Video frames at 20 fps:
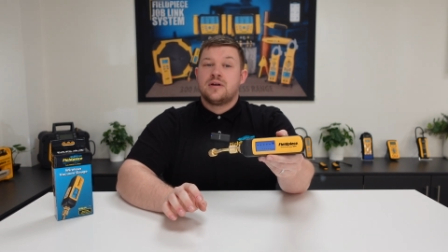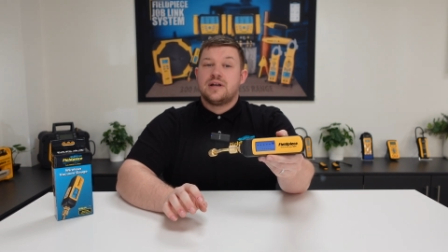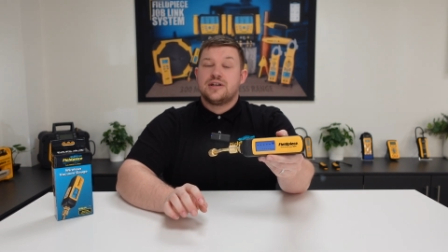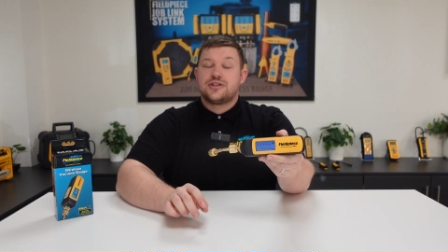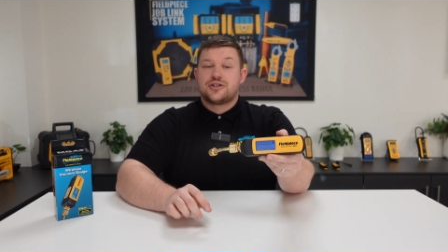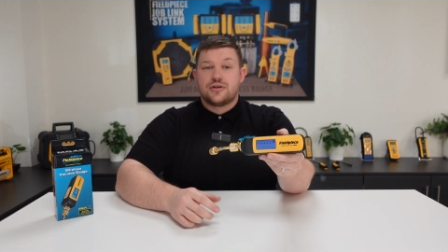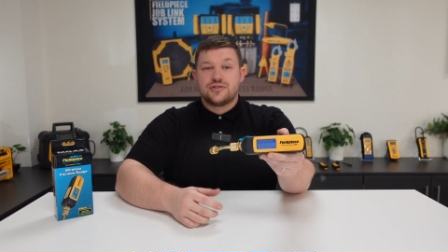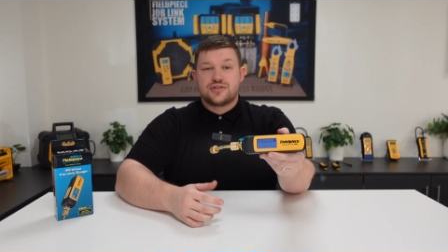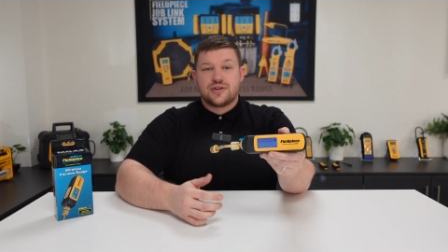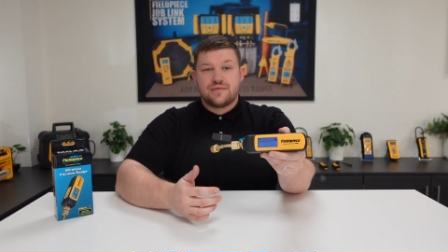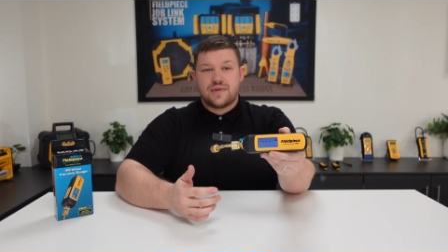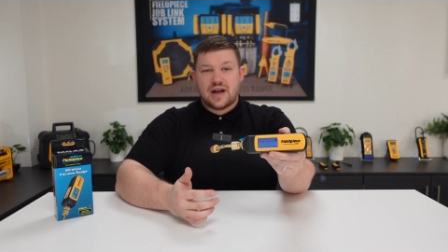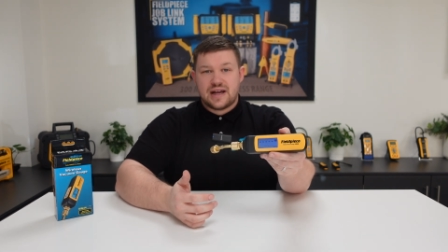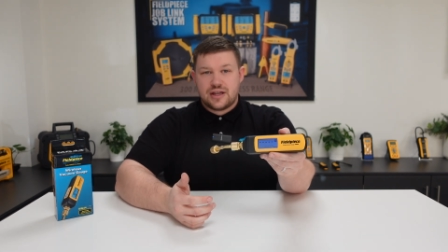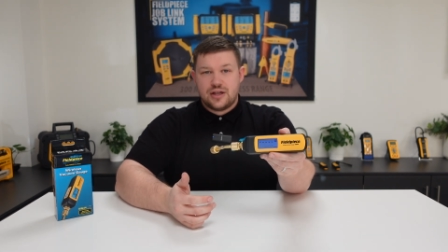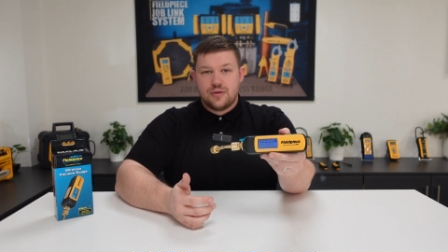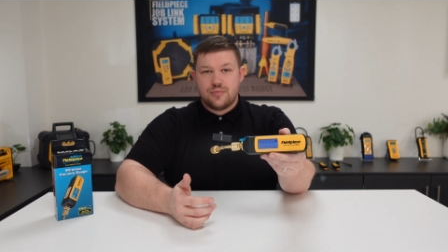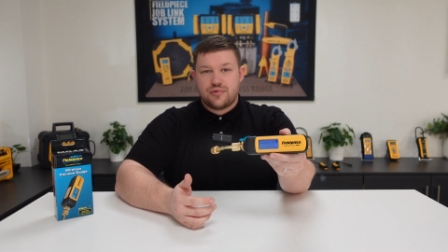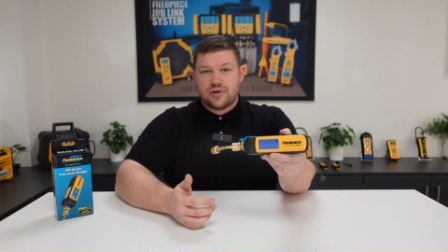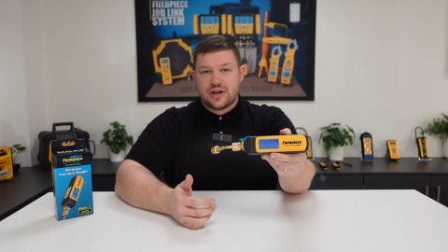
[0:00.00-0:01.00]
It shows the
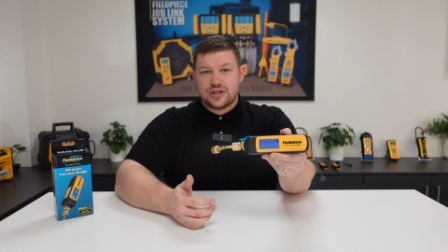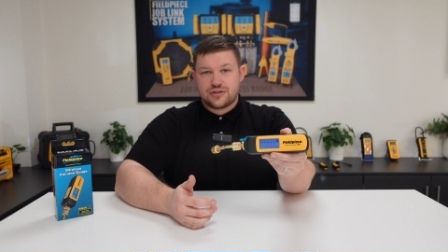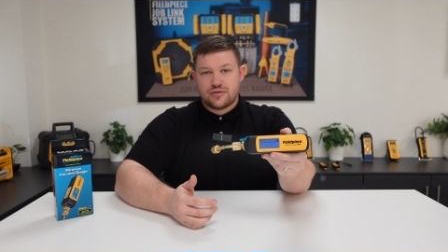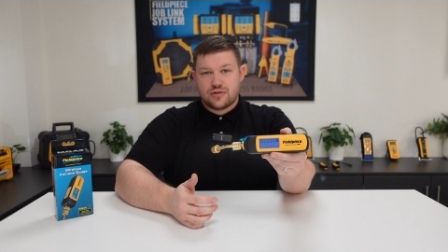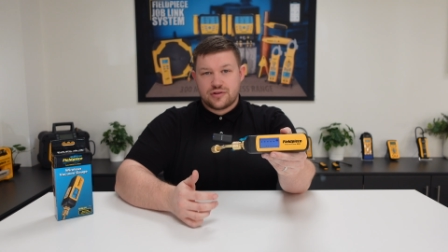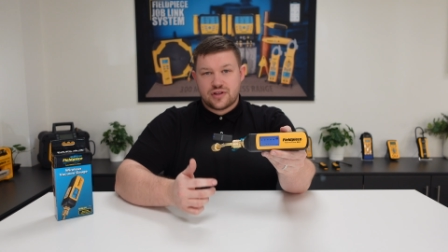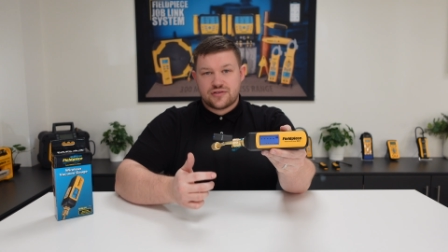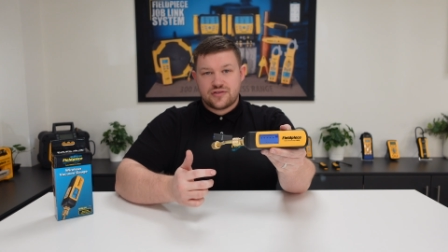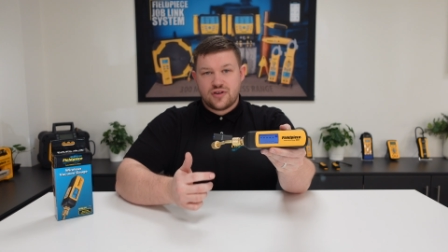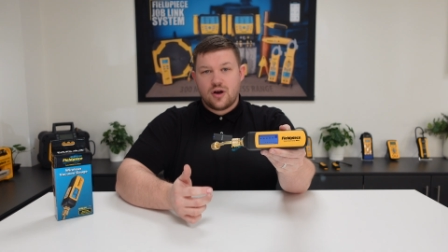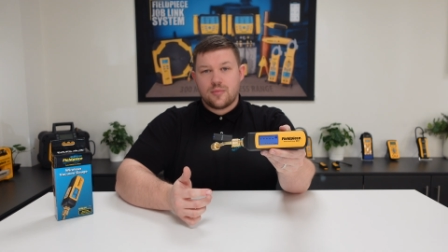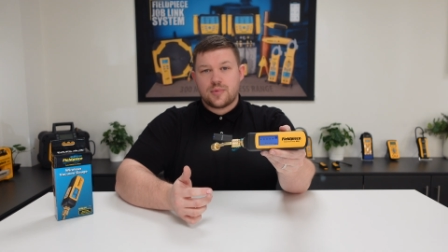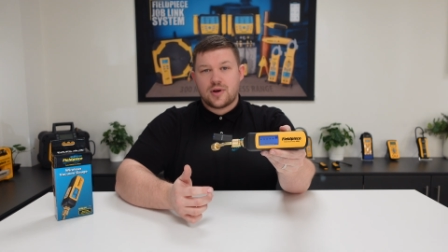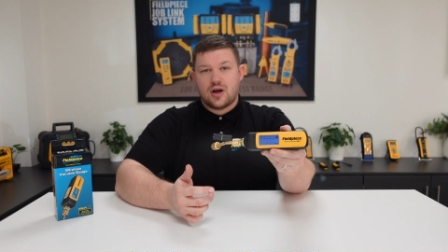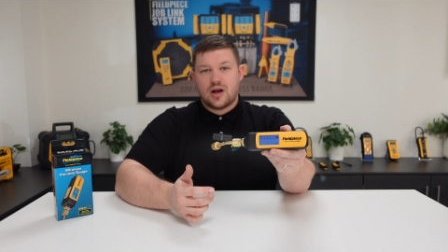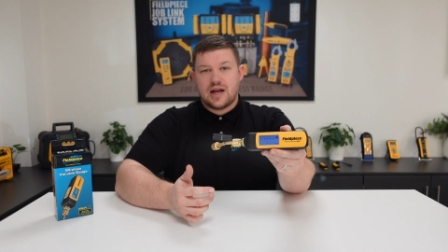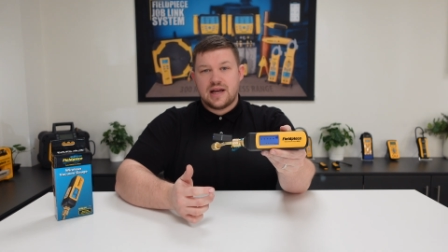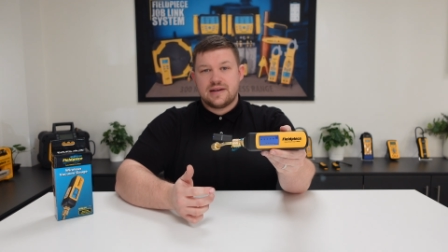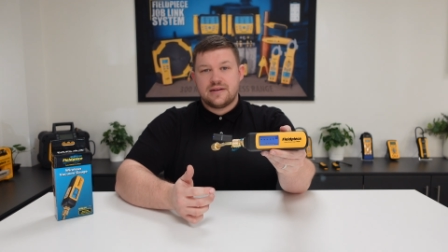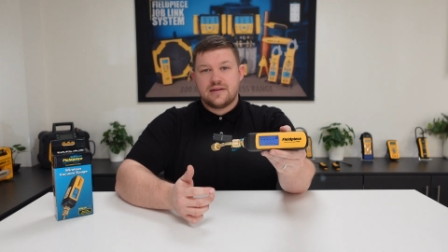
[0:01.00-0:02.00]
vacuum pressure on the top
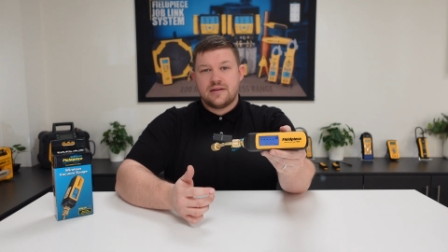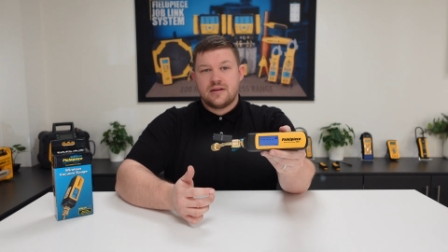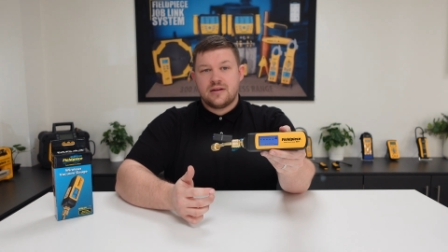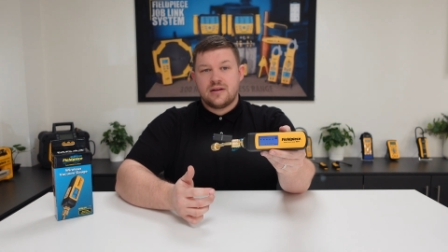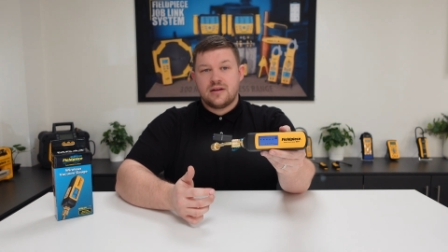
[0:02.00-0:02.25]
line,